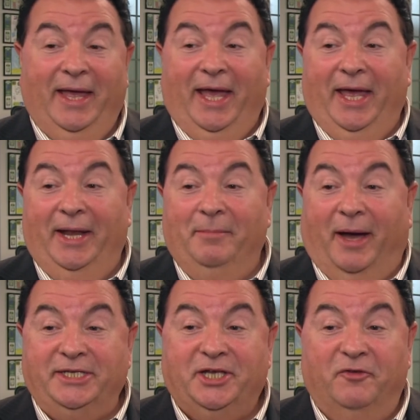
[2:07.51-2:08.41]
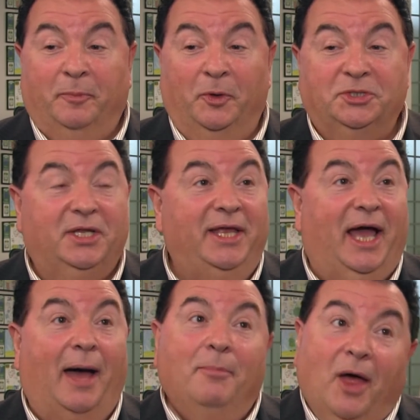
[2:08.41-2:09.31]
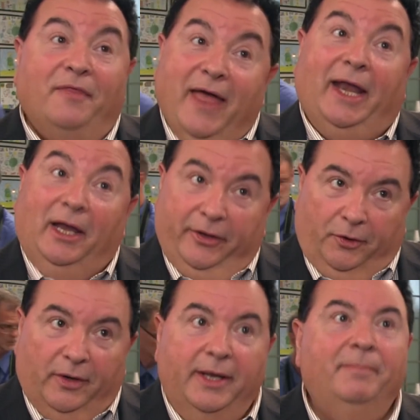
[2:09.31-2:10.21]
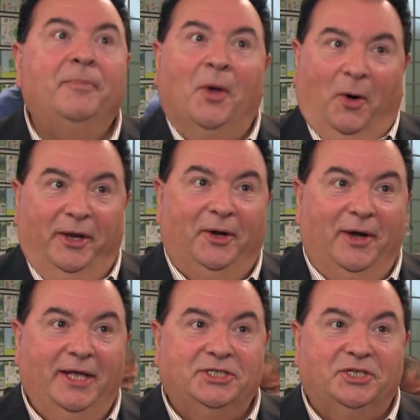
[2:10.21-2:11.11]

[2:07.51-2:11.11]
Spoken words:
and myself personally, I'm not that literate on internet,